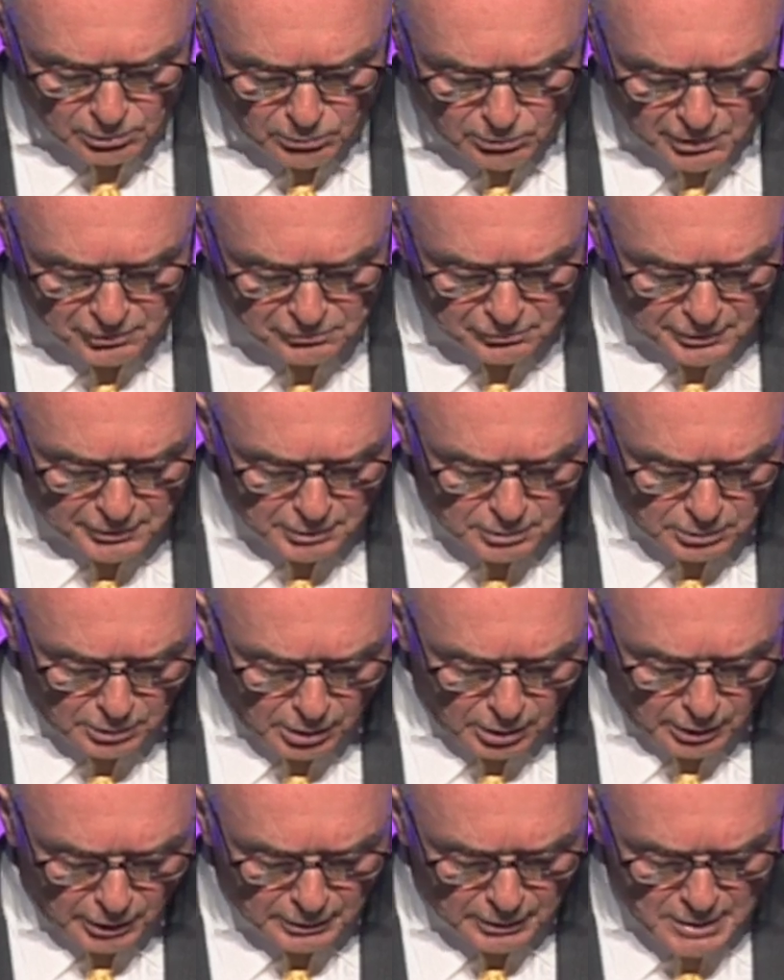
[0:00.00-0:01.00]
Wesley
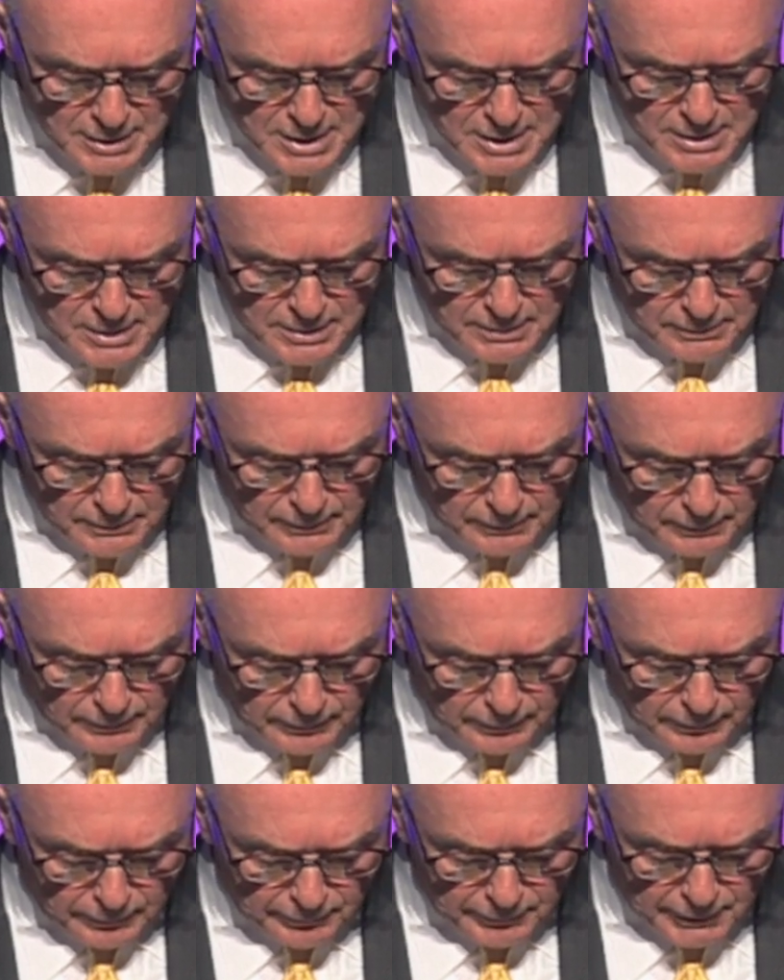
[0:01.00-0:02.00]
Clark. Uh,
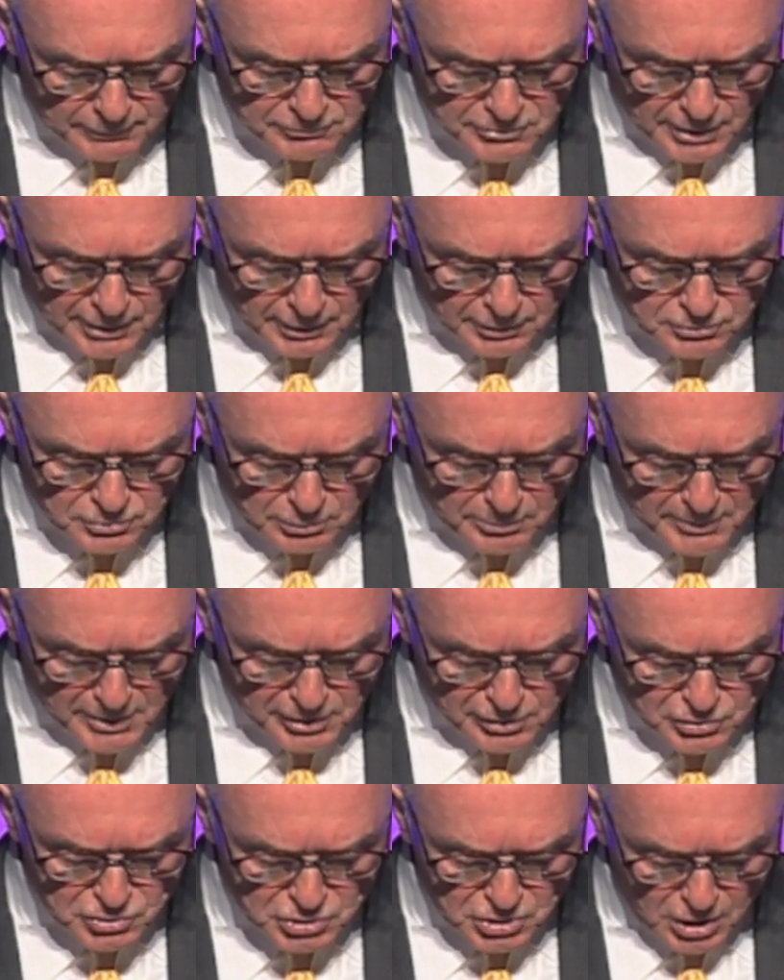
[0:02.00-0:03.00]
they've done a
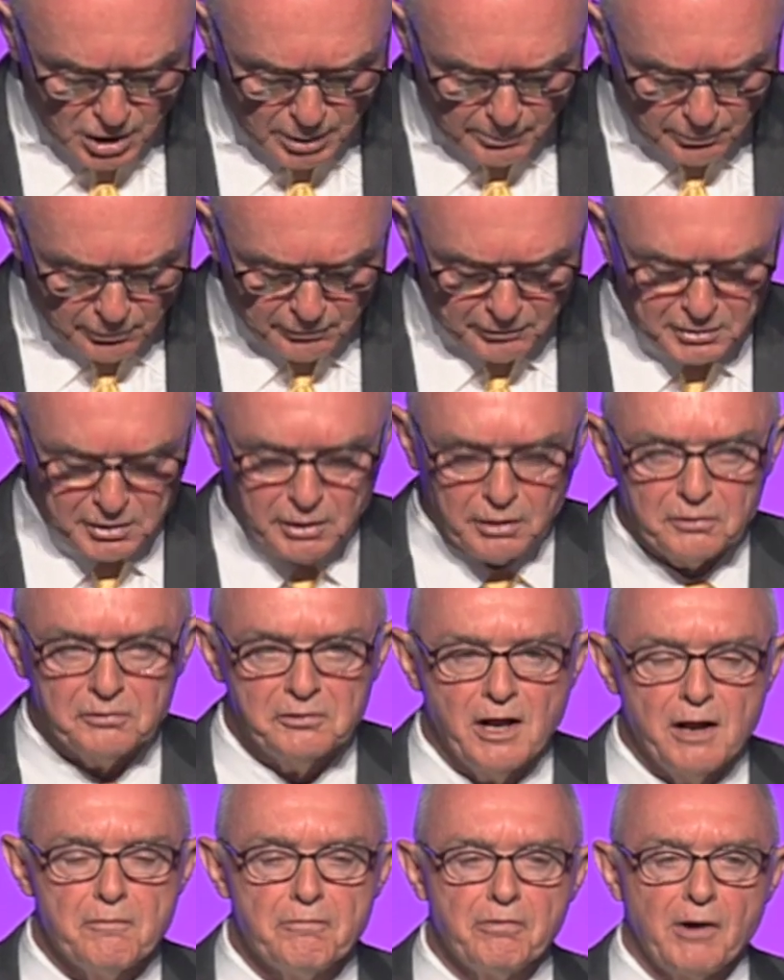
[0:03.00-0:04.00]
tremendous job over the years. And
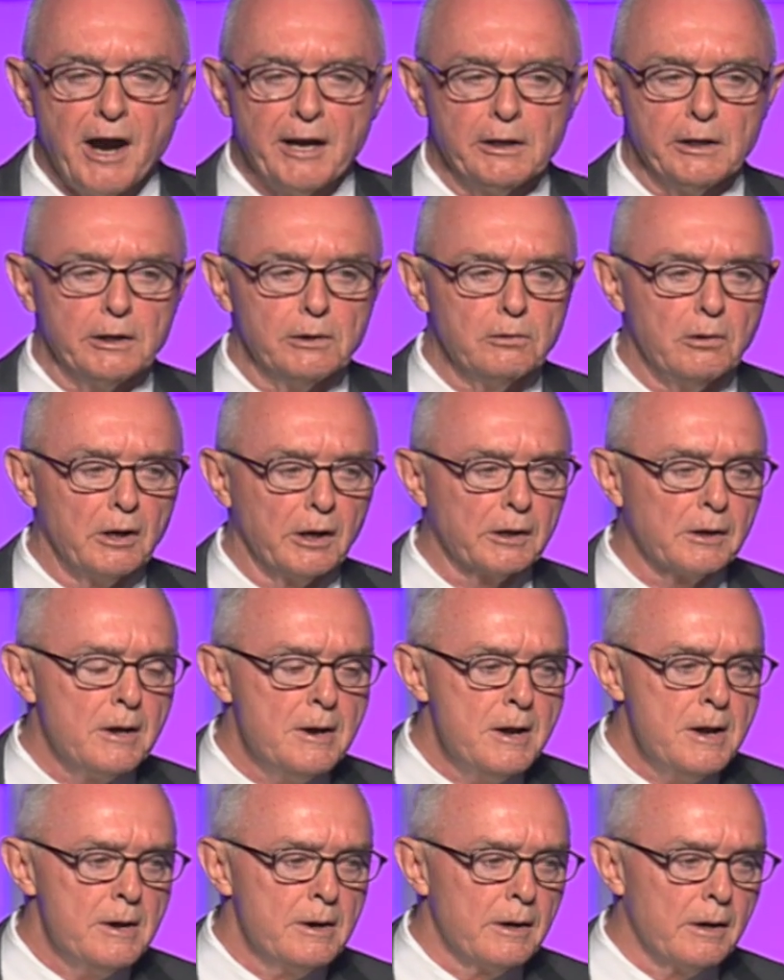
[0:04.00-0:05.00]
then finally, look,
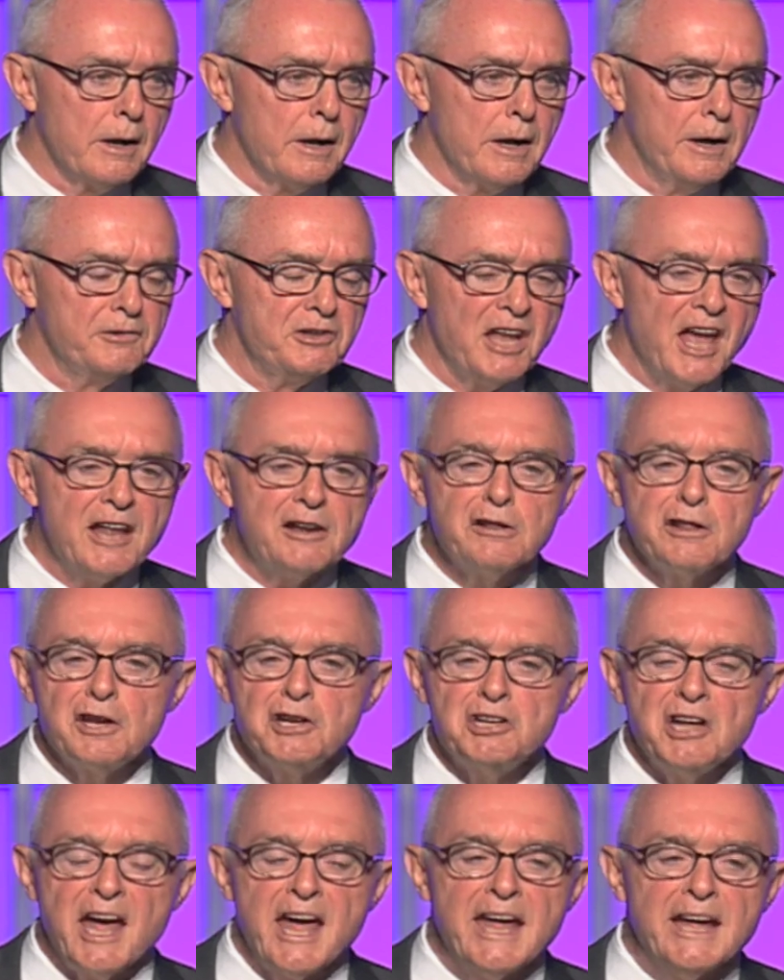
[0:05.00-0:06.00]
uh, at the end of the
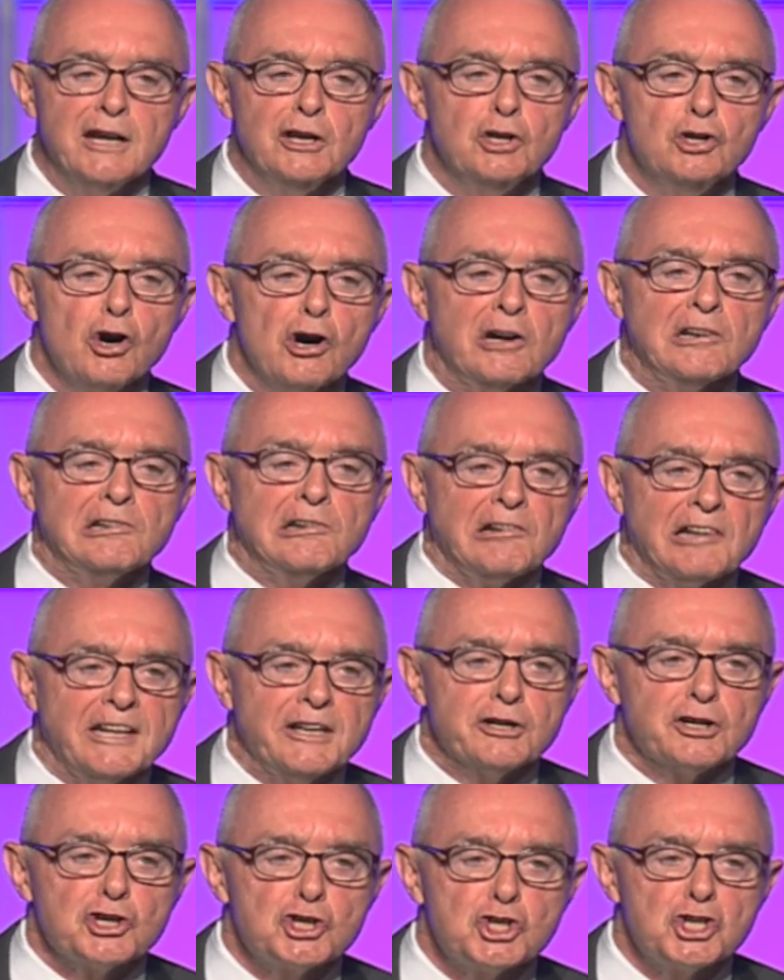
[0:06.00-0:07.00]
day, good
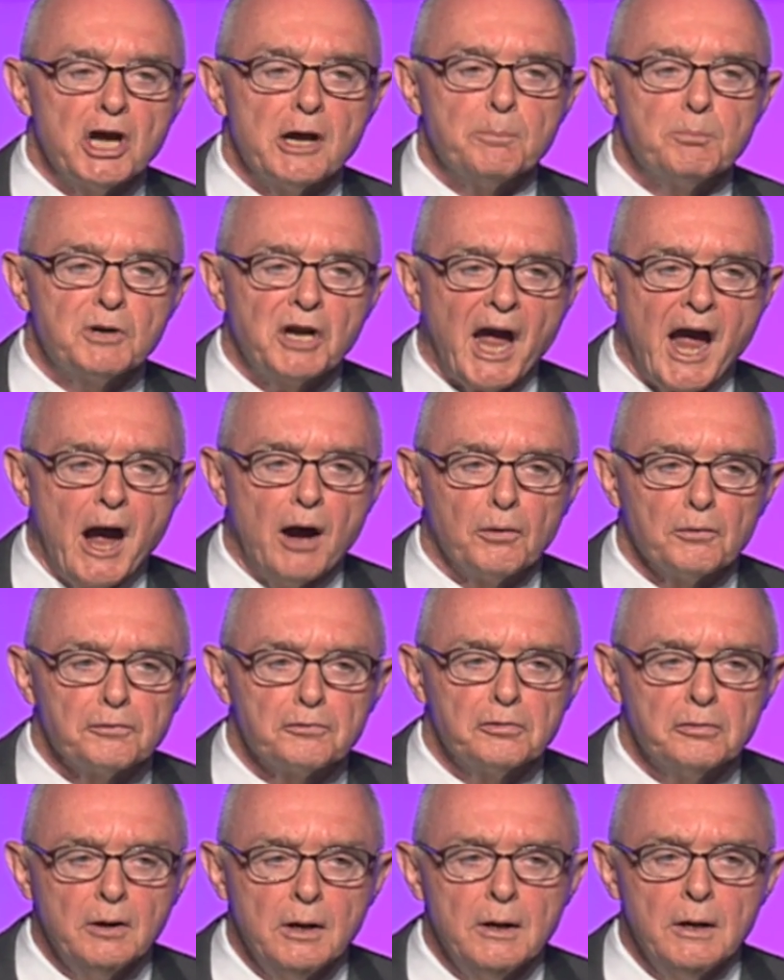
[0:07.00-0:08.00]
leadership counts.